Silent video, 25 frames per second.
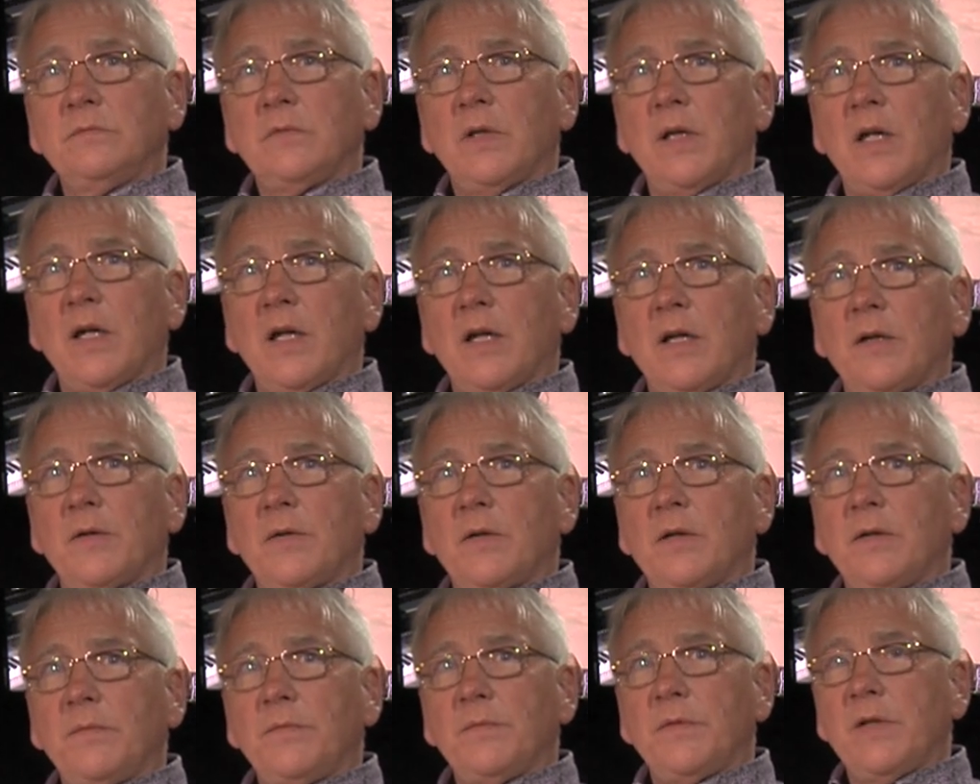Uh,
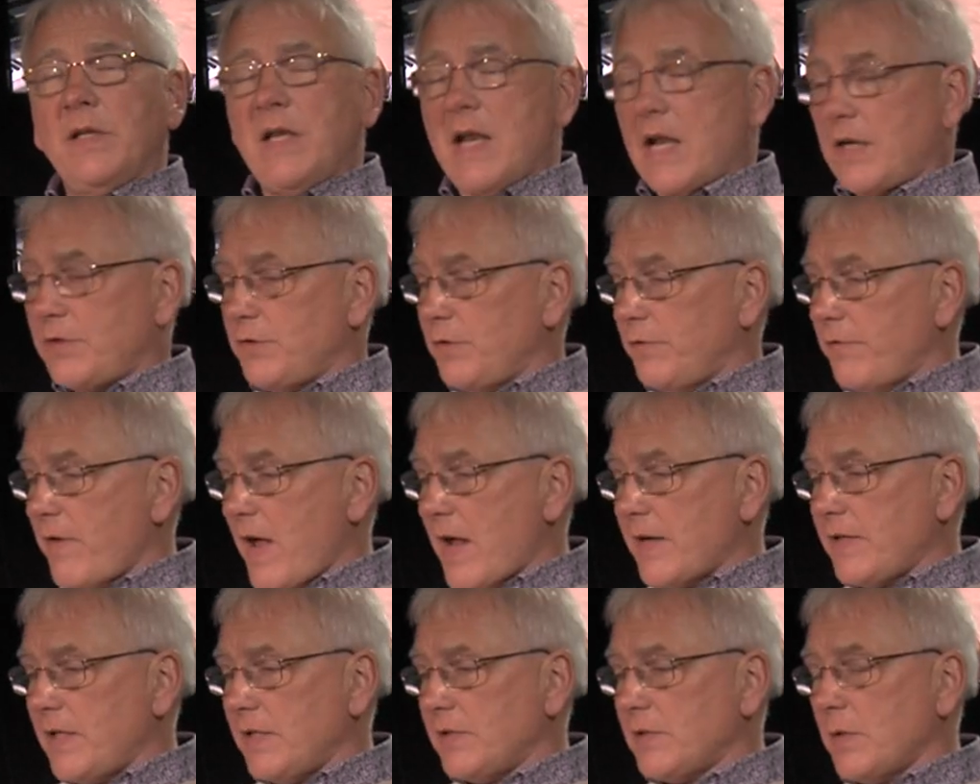in actual
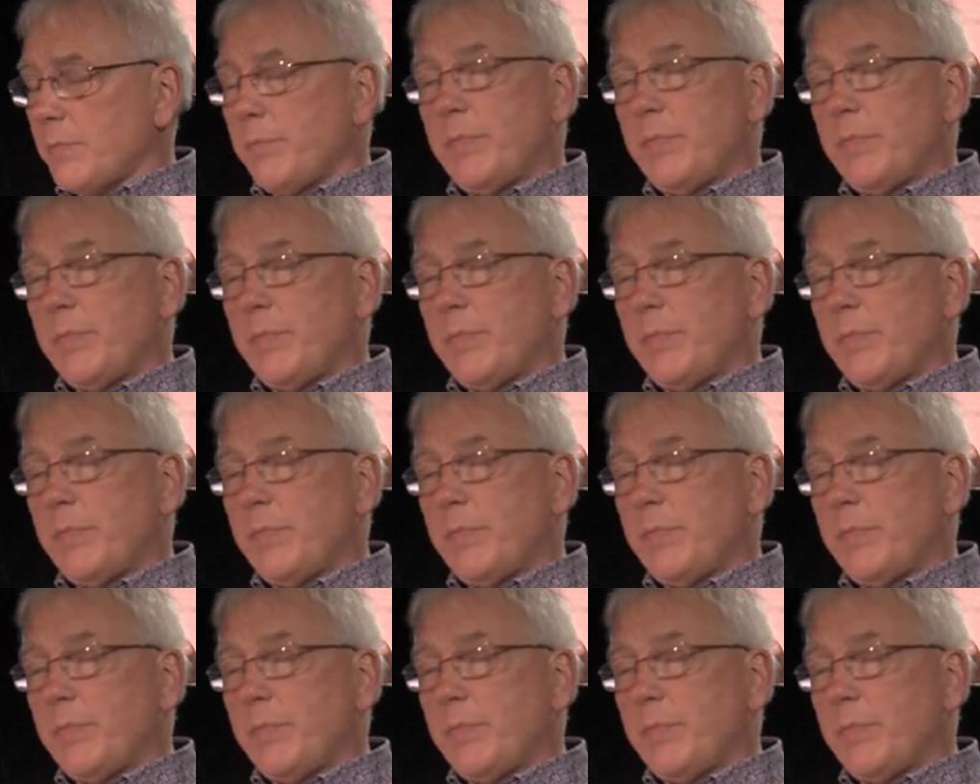fact, it's a